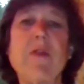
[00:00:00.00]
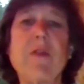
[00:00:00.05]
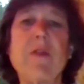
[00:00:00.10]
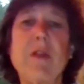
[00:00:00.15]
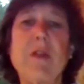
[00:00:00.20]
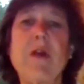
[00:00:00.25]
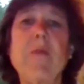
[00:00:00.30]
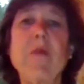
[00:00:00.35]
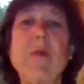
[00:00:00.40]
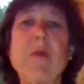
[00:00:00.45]

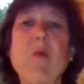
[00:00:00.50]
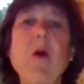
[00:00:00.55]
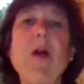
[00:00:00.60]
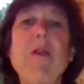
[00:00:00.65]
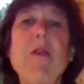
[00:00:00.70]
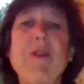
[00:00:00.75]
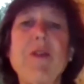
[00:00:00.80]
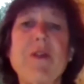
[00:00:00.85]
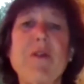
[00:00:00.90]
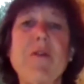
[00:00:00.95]
they'll be
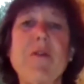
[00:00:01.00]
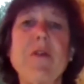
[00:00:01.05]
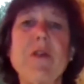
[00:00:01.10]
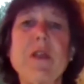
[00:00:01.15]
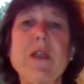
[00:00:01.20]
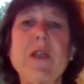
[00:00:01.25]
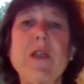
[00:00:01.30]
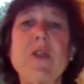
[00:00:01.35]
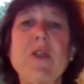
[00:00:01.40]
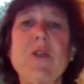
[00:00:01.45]
wealthier in
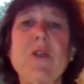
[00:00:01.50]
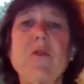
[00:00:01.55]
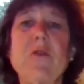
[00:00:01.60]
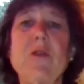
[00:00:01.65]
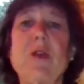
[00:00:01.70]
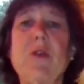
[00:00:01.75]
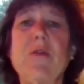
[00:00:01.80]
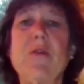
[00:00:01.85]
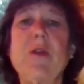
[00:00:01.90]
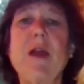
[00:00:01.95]
T2.
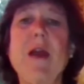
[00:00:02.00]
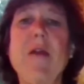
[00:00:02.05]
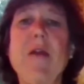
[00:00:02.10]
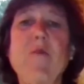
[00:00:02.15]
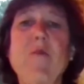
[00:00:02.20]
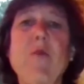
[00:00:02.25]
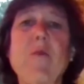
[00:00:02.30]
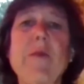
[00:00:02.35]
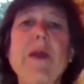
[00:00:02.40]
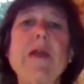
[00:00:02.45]
You know, they have
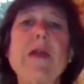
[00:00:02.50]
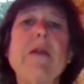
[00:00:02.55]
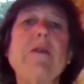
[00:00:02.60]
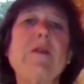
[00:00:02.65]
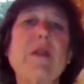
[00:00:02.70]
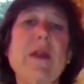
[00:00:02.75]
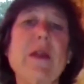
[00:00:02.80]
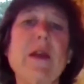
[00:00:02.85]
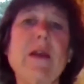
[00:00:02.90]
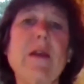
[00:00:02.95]
more means
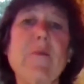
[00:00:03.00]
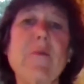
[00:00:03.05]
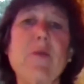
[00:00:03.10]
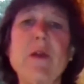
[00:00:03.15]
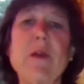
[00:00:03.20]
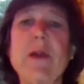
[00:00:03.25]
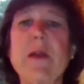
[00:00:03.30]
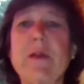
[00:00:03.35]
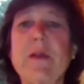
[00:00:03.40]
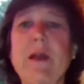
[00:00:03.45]
and they can
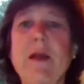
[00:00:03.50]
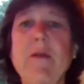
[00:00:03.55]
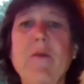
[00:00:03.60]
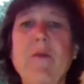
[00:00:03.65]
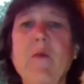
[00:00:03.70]
predict that.